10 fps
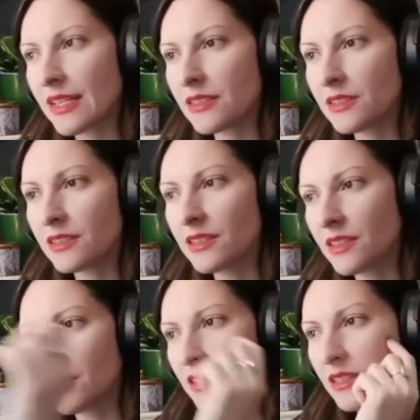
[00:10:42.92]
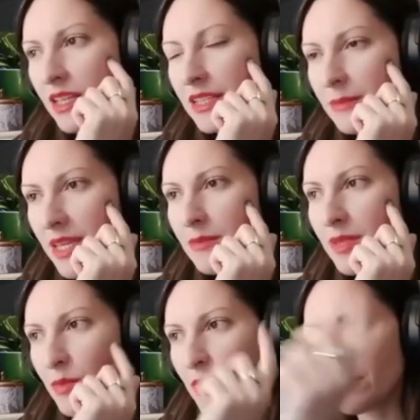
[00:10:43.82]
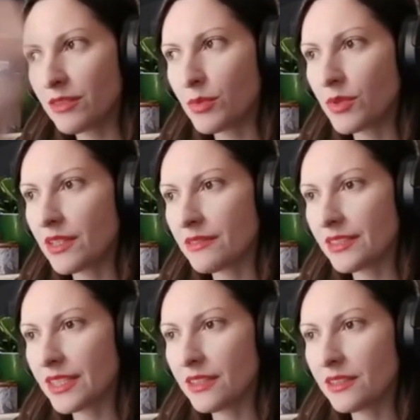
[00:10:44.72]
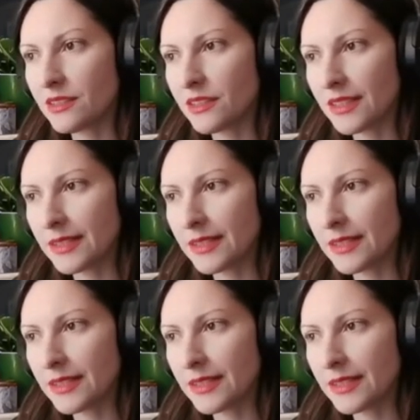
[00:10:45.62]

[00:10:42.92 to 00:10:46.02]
but I think it may be more of a bougainville.